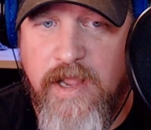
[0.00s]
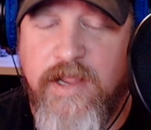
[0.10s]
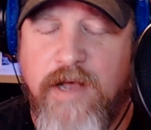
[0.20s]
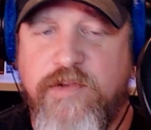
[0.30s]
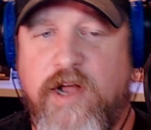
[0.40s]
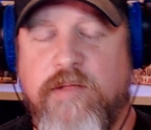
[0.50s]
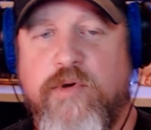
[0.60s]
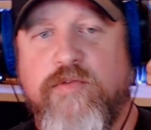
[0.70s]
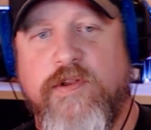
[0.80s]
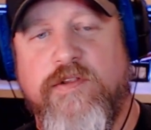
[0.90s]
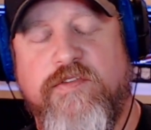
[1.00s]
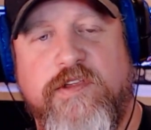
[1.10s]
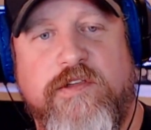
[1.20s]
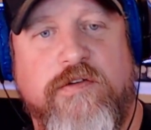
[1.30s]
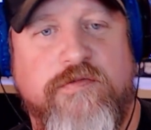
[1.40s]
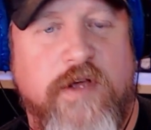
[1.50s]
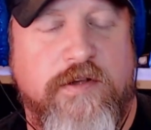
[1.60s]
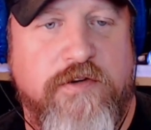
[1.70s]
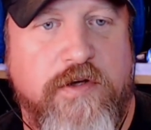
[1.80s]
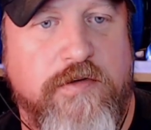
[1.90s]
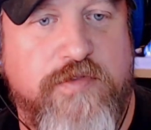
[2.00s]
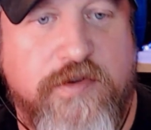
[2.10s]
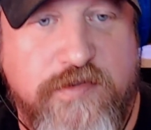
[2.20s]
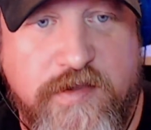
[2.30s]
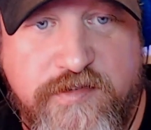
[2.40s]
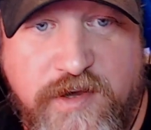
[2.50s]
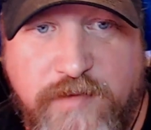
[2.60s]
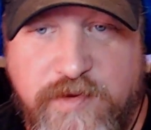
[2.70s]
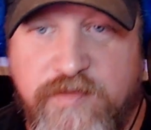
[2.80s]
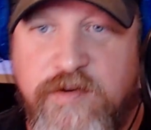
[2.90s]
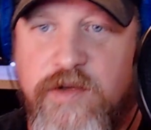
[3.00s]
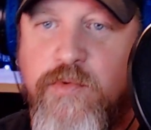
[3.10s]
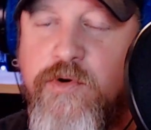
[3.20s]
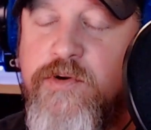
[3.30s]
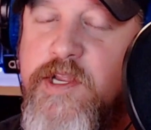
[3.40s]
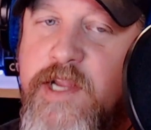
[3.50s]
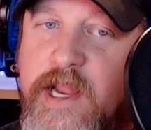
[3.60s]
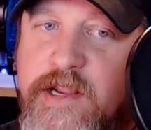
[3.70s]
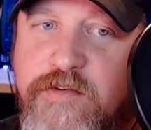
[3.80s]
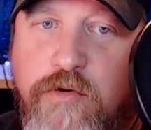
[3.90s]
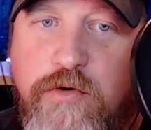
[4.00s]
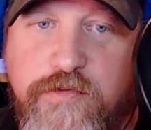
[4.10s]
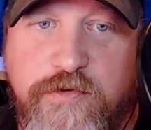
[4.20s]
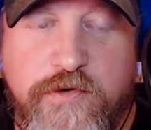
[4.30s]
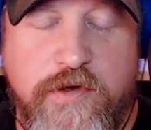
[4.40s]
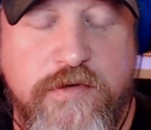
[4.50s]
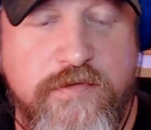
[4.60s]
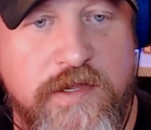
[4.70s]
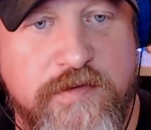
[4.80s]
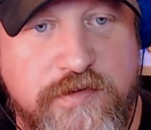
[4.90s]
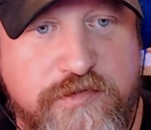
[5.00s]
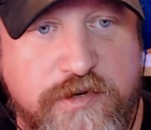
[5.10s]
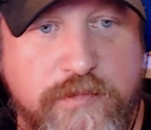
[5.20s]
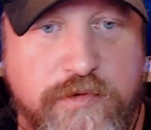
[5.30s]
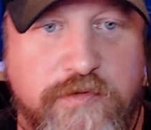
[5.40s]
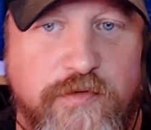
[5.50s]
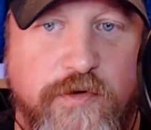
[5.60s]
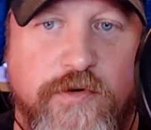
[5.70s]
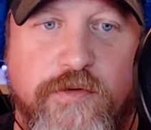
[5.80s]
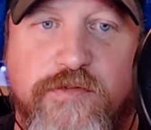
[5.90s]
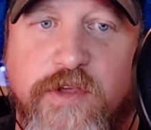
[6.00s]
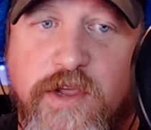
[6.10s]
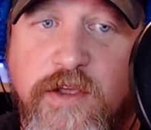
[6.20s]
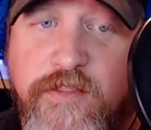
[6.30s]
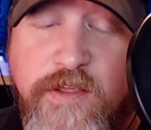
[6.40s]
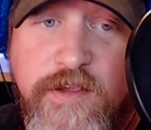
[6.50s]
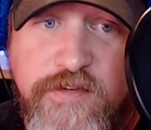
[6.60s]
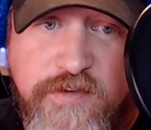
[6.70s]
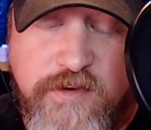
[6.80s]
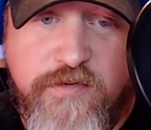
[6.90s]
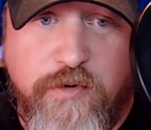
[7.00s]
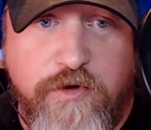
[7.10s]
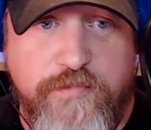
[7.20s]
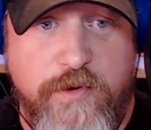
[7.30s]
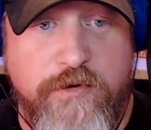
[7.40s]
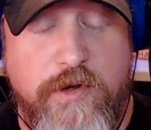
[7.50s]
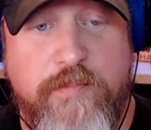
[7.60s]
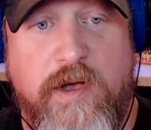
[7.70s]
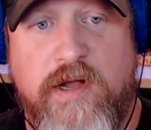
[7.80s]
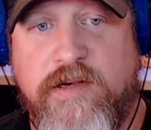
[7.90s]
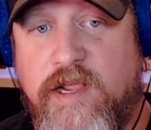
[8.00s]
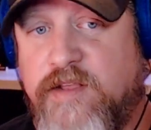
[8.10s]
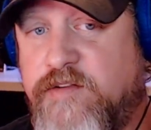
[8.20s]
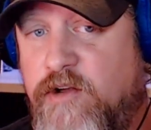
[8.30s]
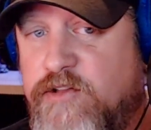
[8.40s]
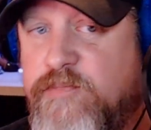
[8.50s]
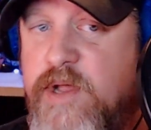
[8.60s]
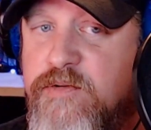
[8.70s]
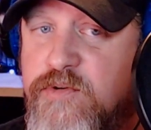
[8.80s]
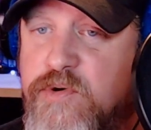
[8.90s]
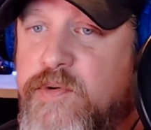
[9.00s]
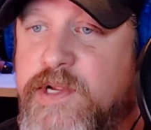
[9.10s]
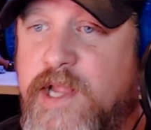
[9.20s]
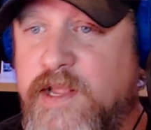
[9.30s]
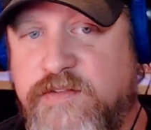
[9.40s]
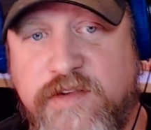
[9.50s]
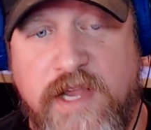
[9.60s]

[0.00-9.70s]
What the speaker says: Hey, I'm Donnie Bovine, the CEO and founder of Success Champions Networking and author of Endless Stream of Referrals. This is Growth Mode, a podcast all about growing and